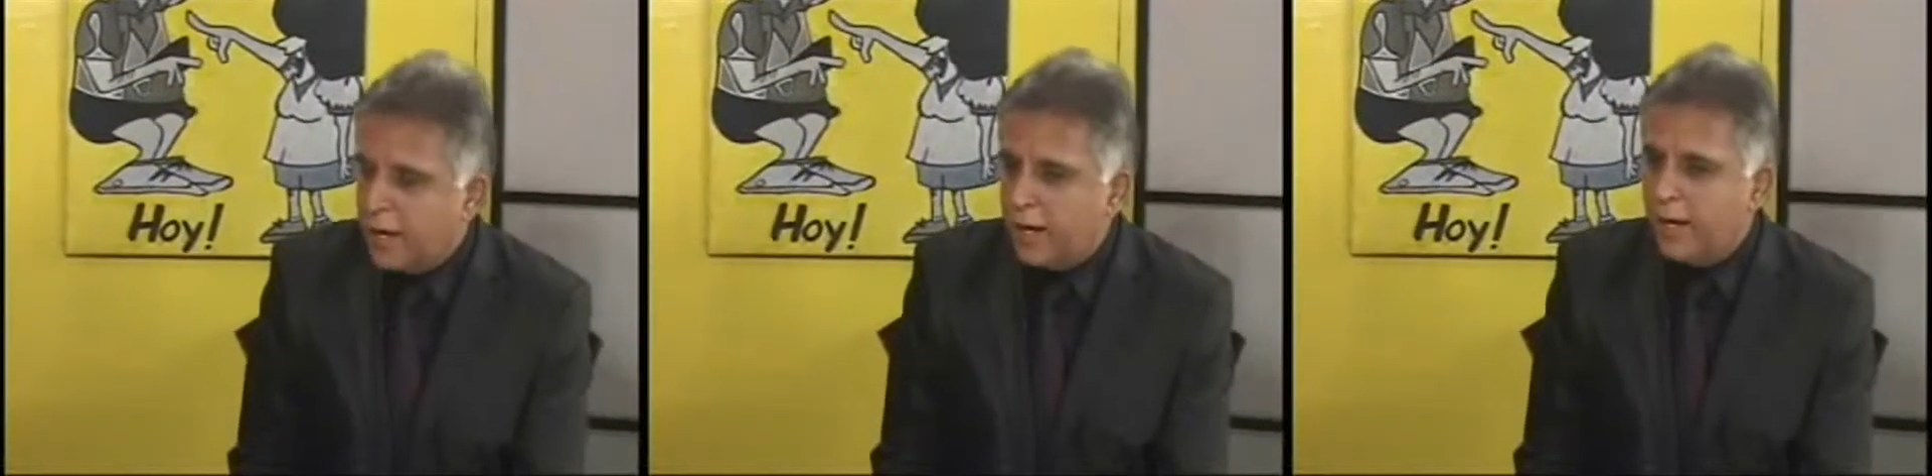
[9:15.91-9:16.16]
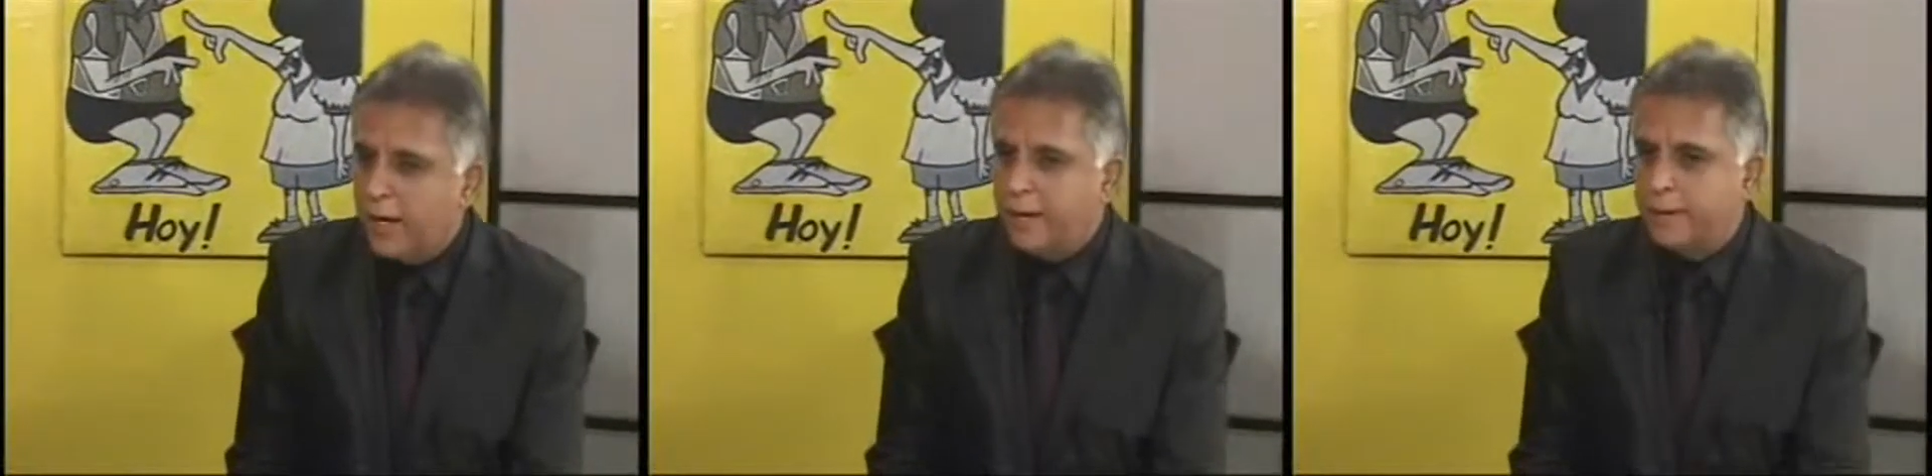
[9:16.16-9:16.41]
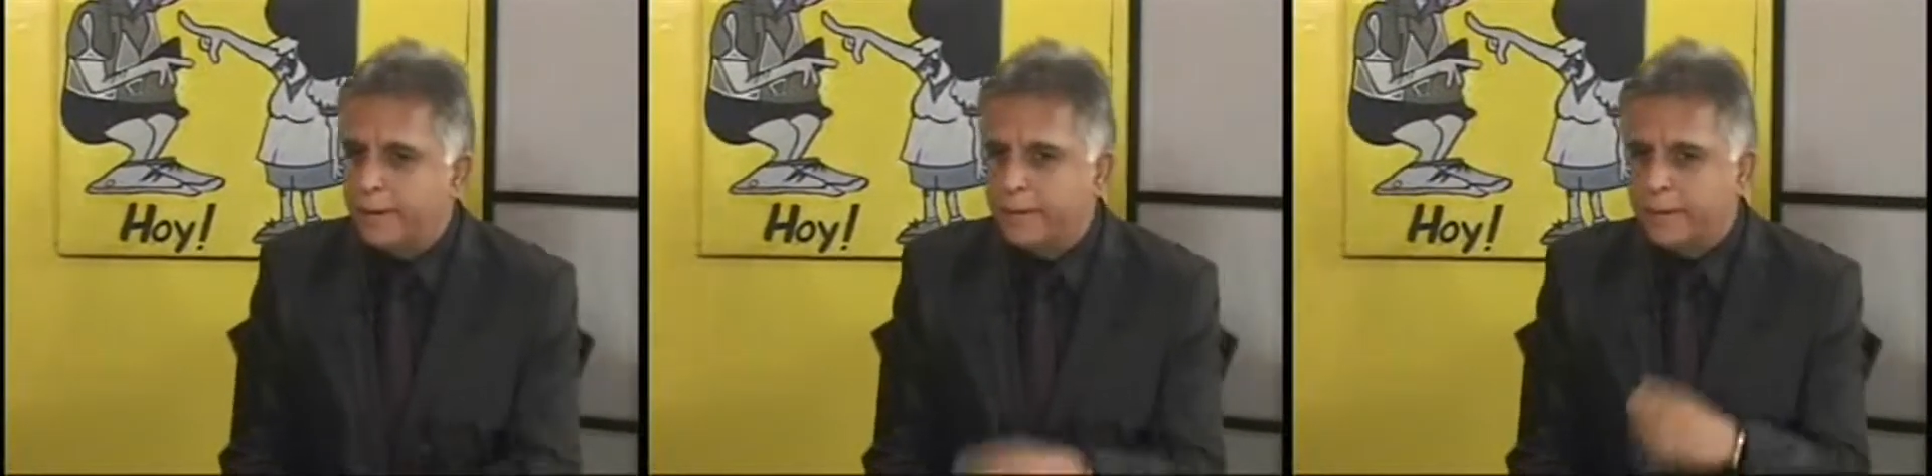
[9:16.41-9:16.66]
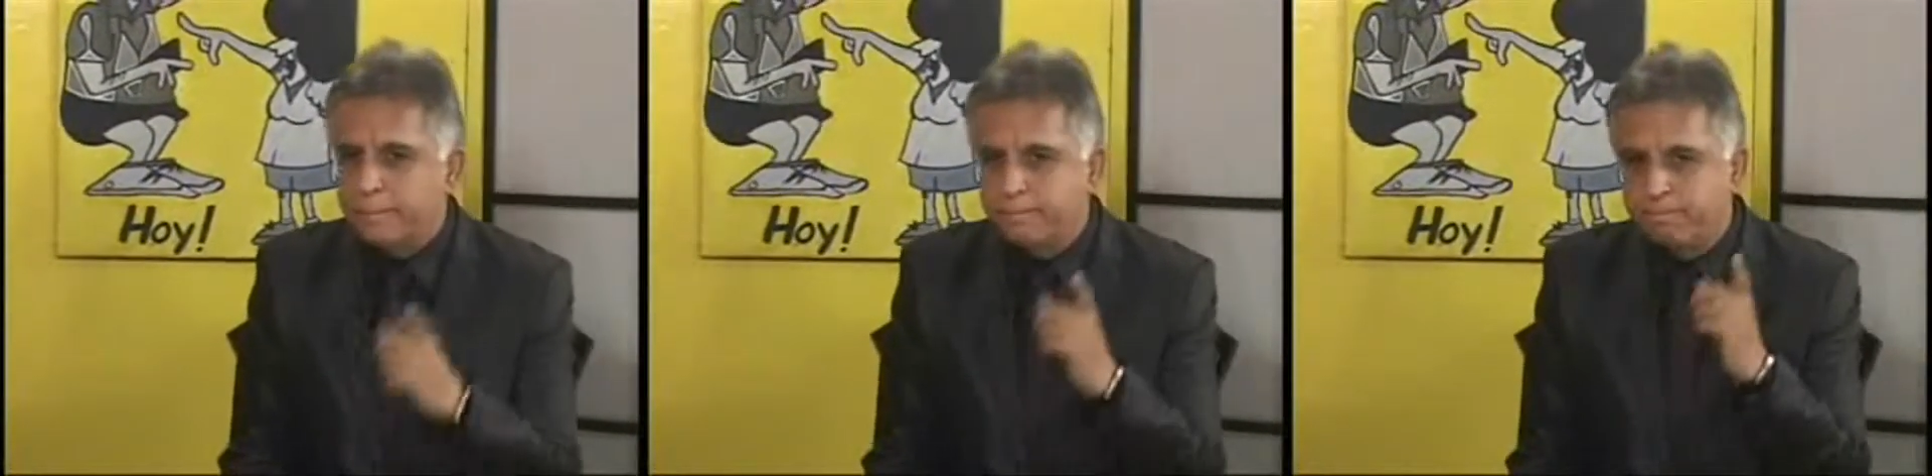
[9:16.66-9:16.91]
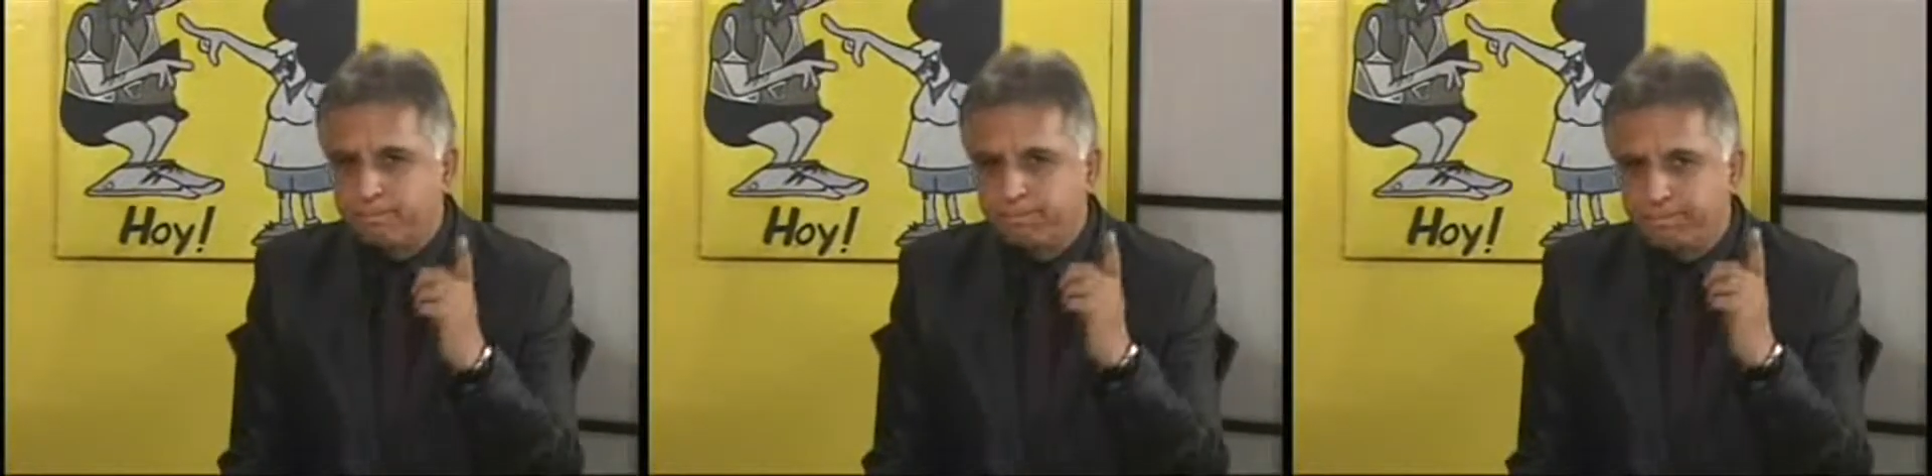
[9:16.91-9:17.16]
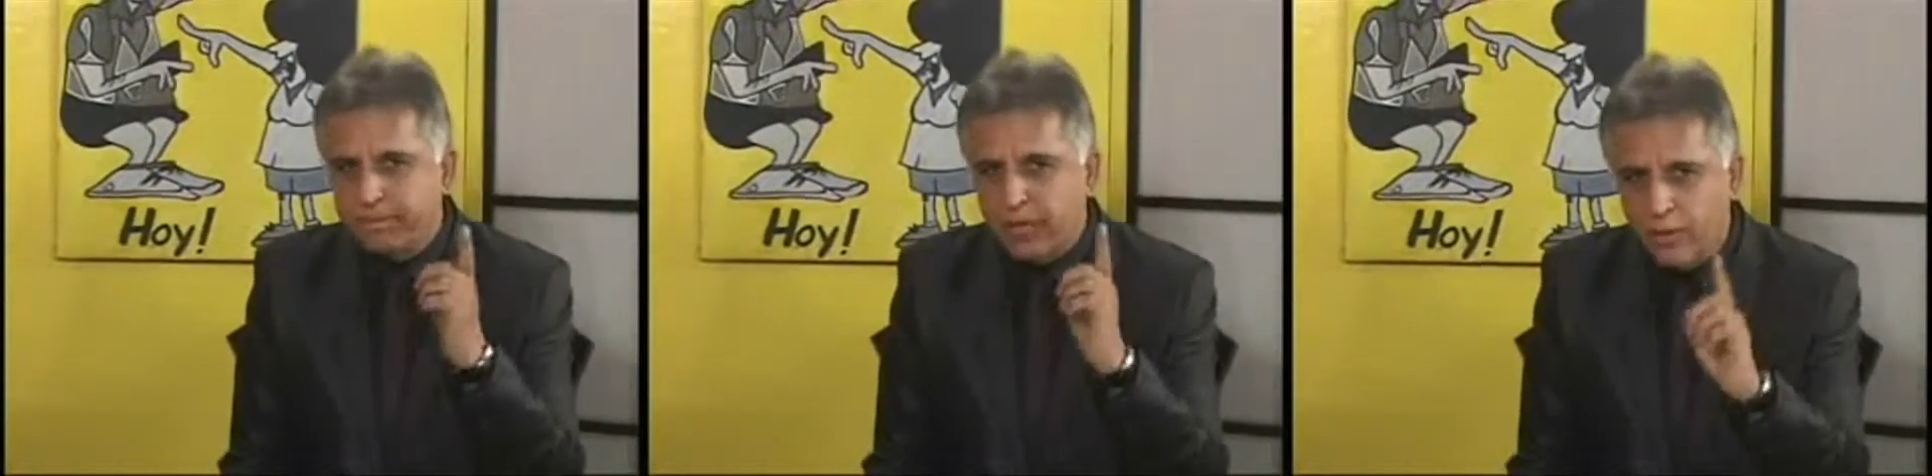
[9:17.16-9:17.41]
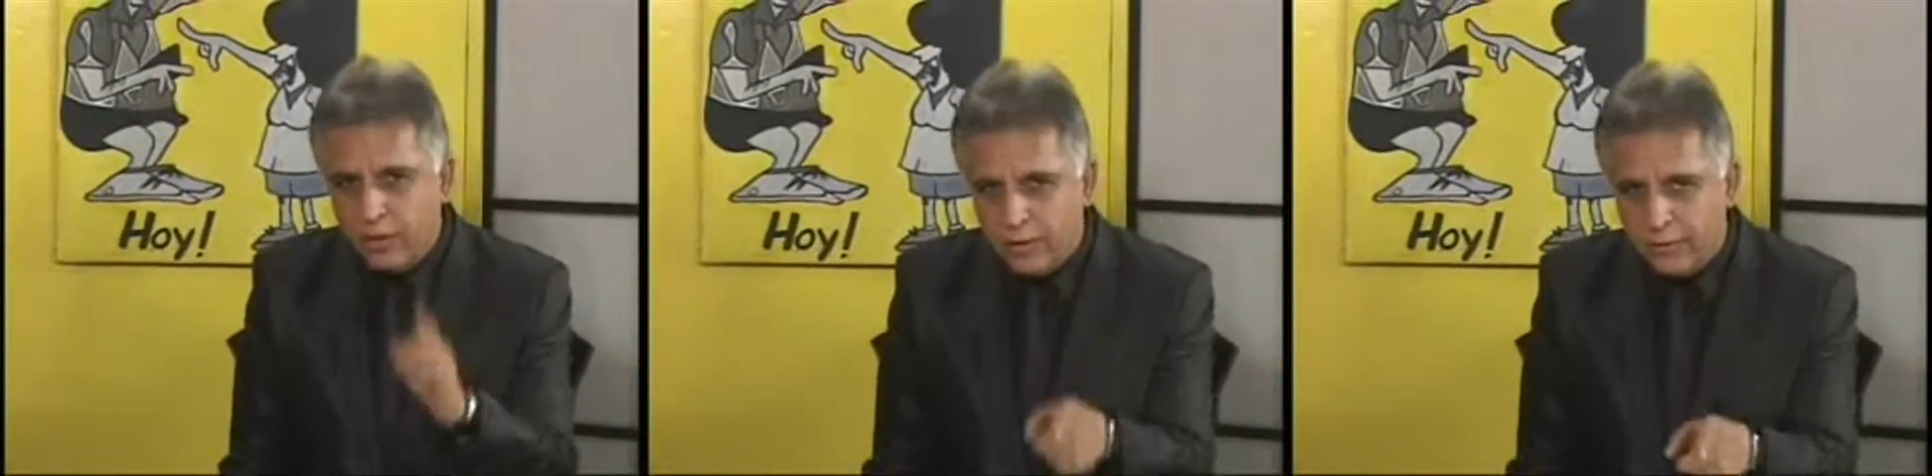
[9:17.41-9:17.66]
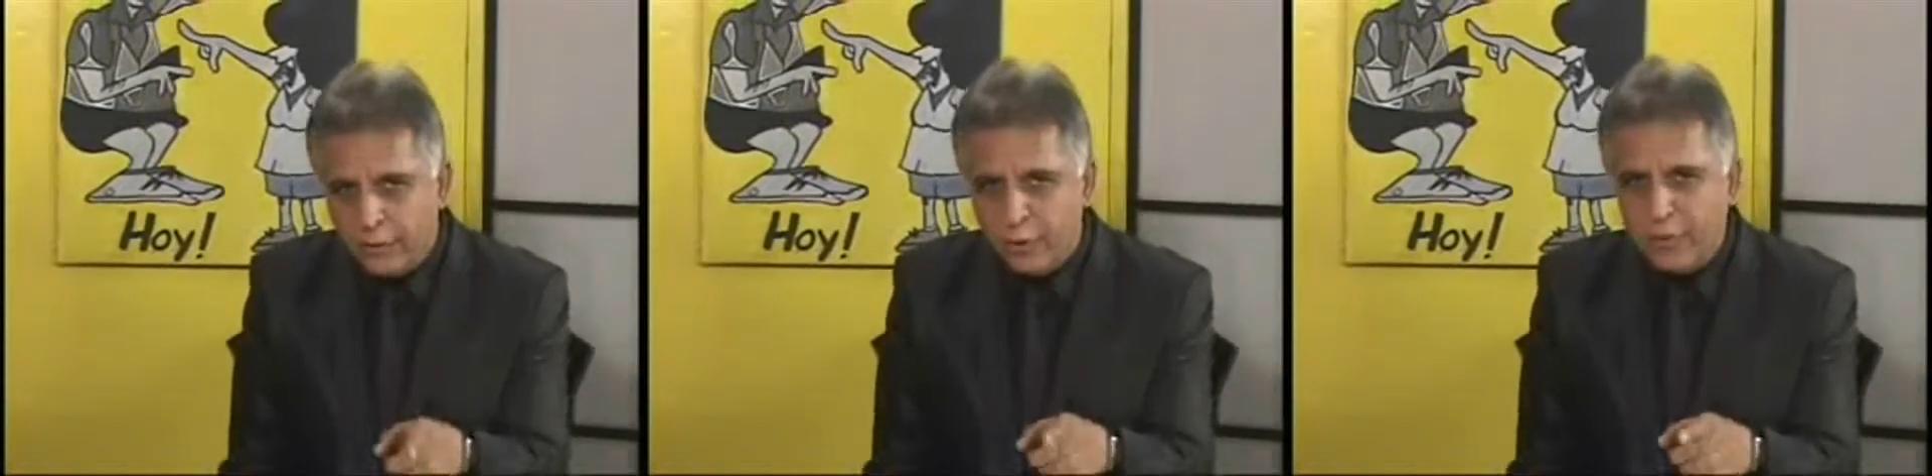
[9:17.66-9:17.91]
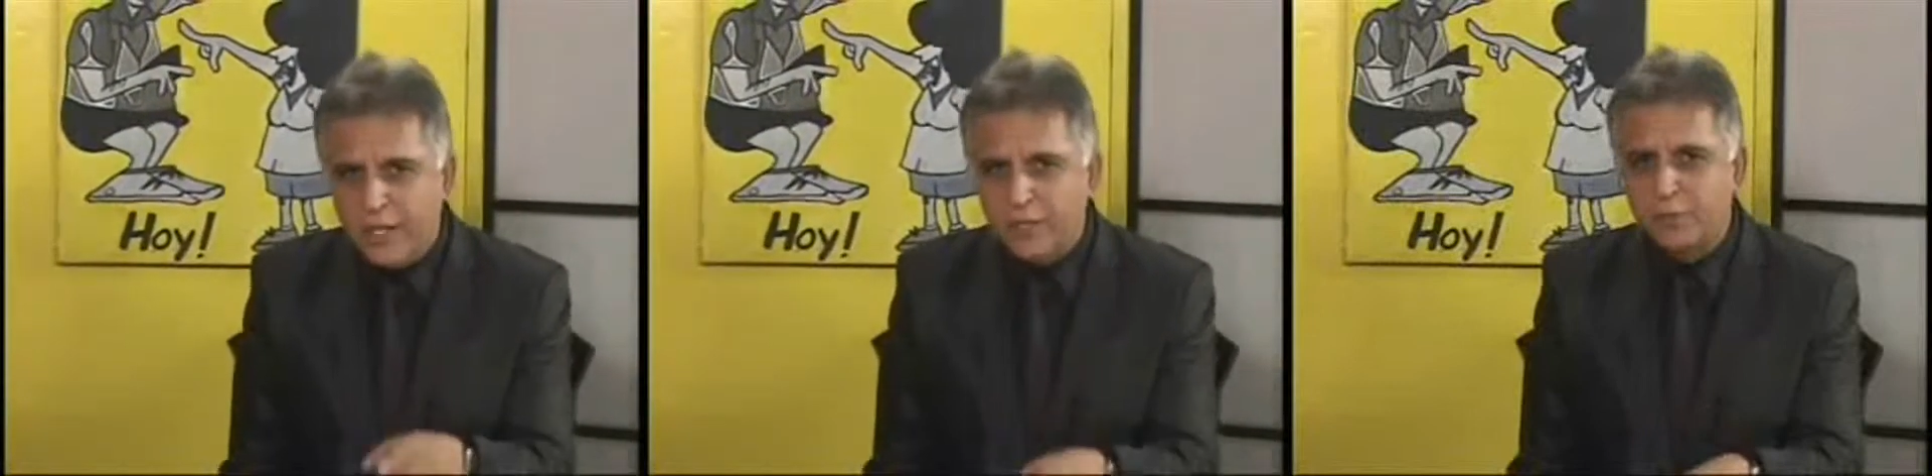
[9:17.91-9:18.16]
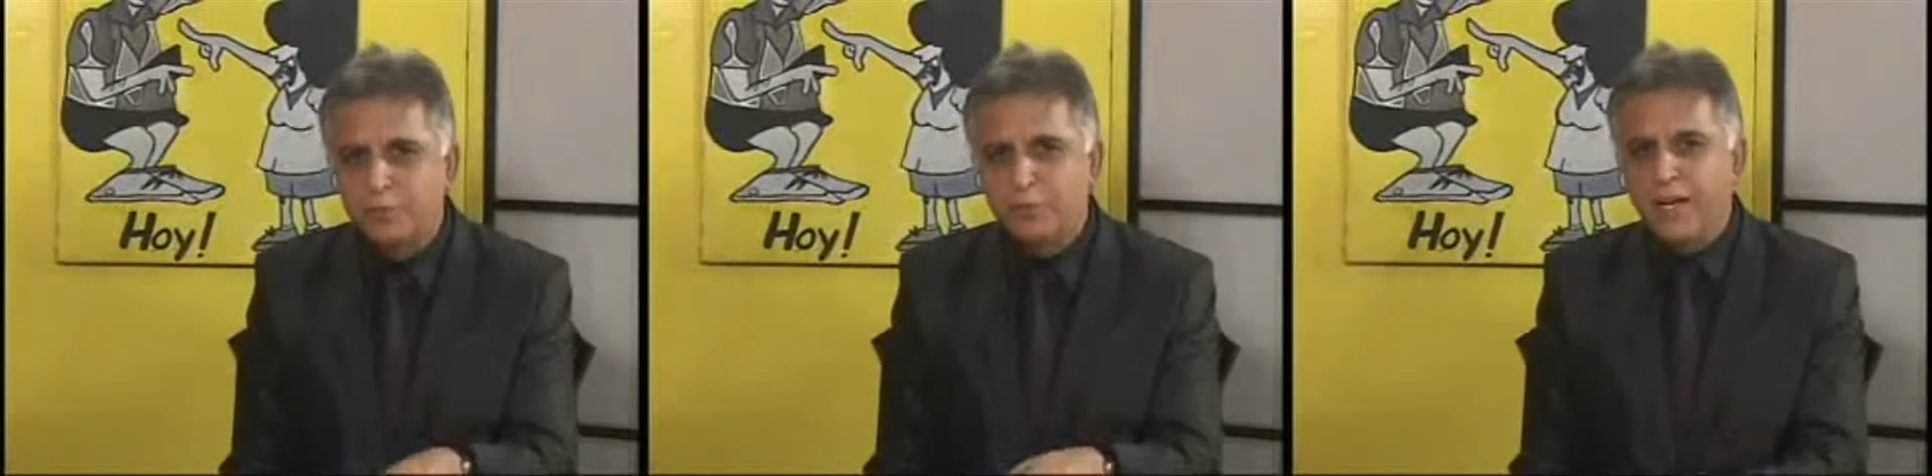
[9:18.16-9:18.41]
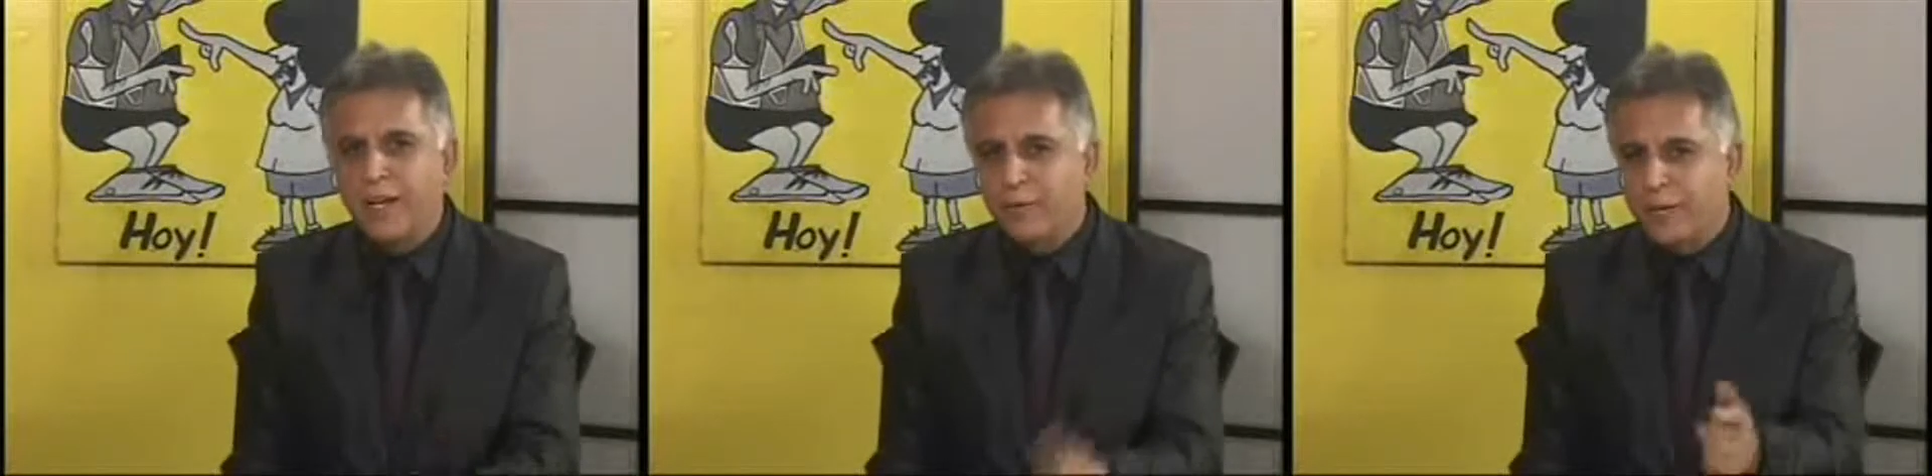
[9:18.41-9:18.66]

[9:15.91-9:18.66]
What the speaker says: And few minutes break,